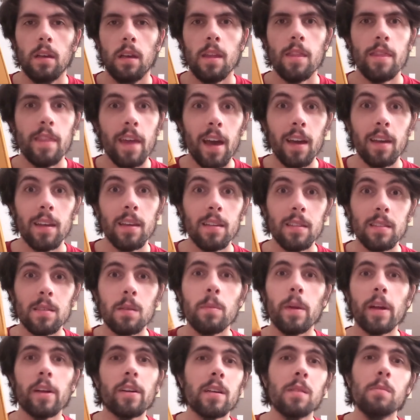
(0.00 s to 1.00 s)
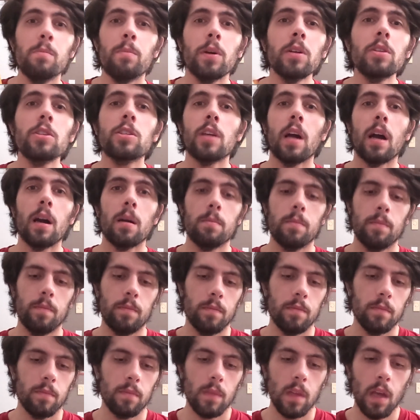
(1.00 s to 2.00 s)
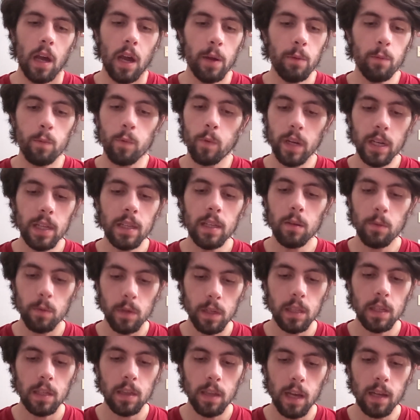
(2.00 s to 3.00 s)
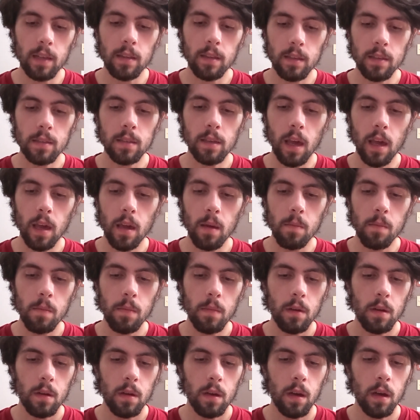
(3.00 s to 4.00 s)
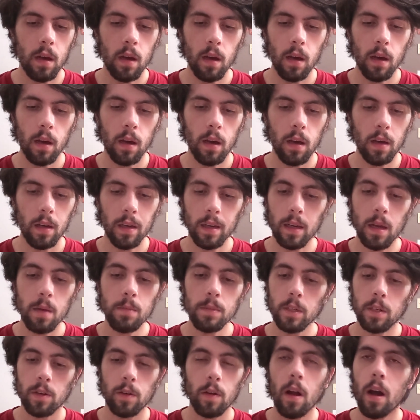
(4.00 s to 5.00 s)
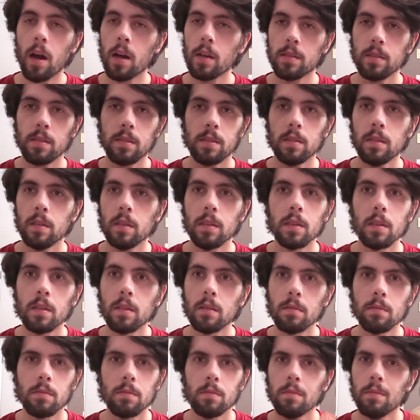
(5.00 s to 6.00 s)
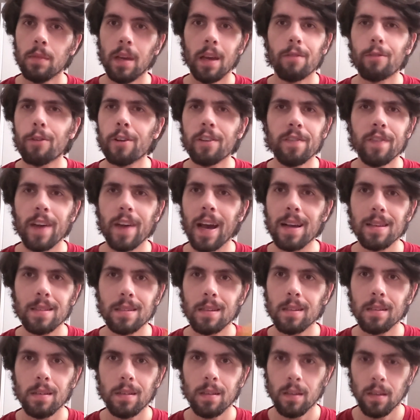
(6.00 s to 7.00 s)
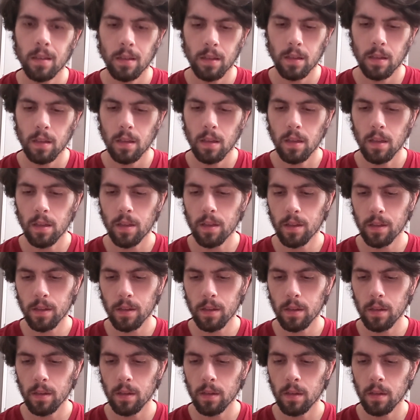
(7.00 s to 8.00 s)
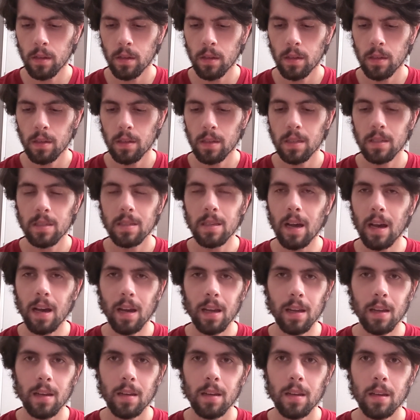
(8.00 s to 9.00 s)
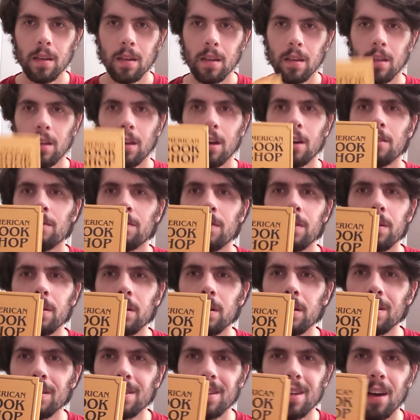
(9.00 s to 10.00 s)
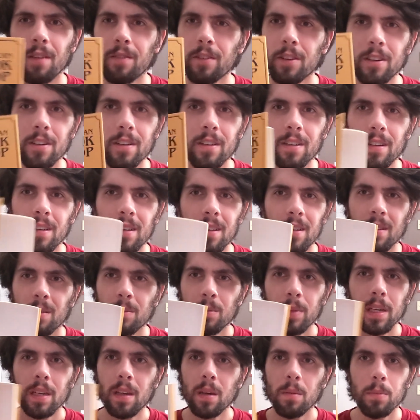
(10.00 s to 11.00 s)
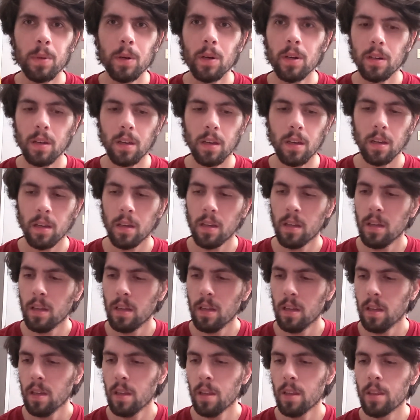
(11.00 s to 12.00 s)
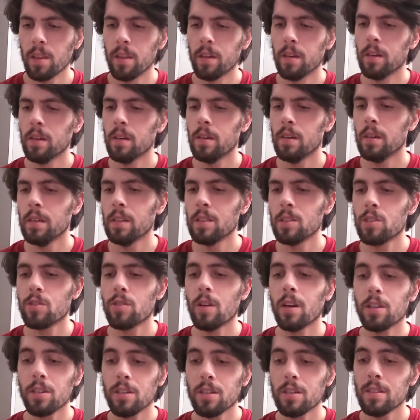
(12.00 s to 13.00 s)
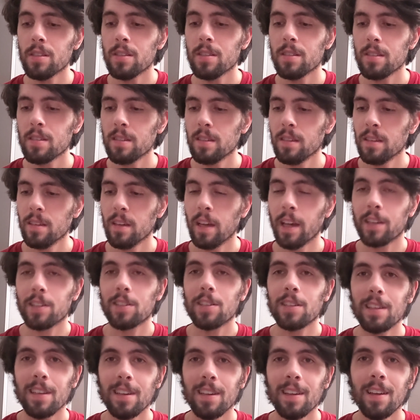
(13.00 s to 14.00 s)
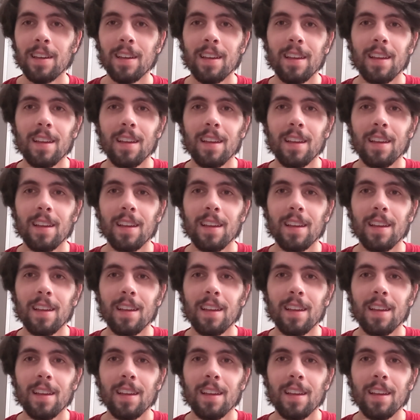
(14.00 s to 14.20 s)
And that is American Bookshop. I really, really like this game. It comes across in every facet. The design of the cover being a book, the instructions, actually,